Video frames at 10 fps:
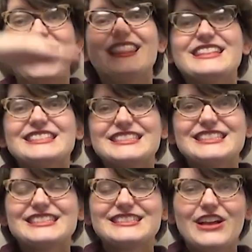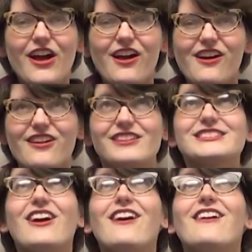And this is tall,
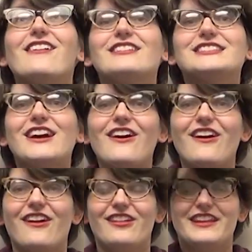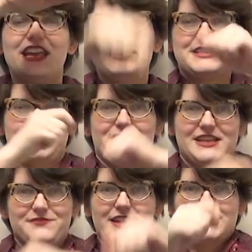tall, tall. This is
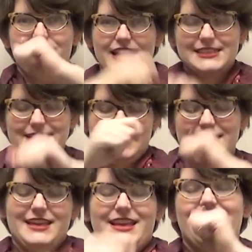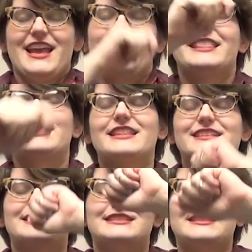fast, fast, fast.
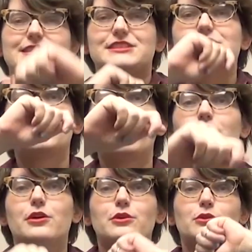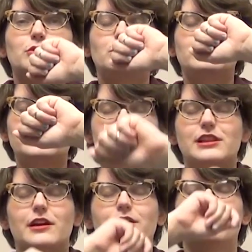This is slow,
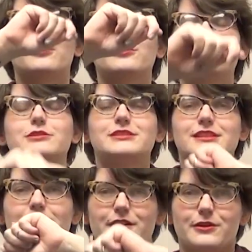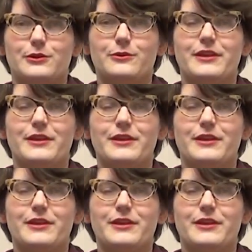slow, slow.